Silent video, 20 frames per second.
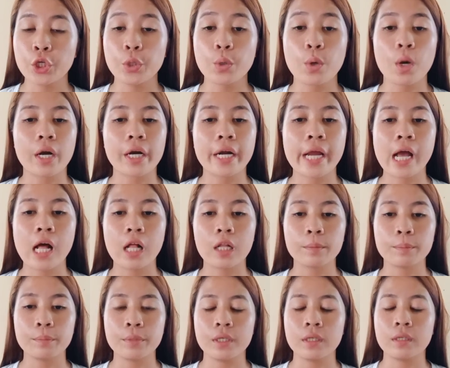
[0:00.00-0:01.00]
you are
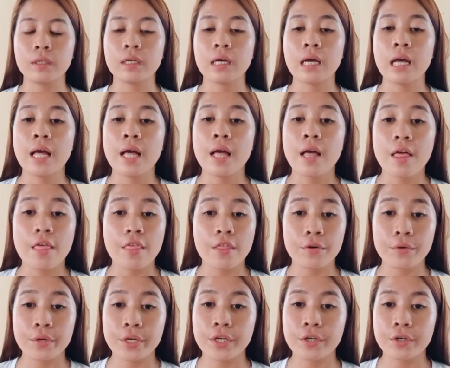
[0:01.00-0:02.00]
helping the
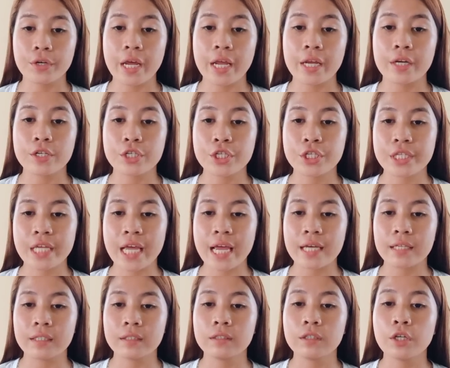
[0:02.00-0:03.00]
reader
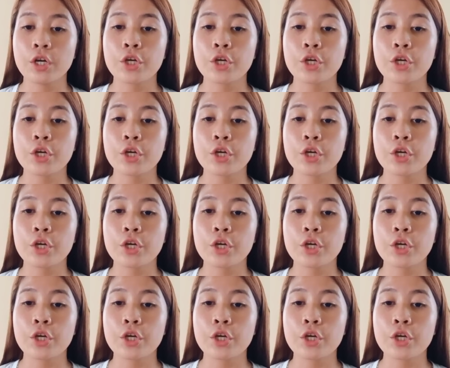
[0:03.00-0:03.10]
understand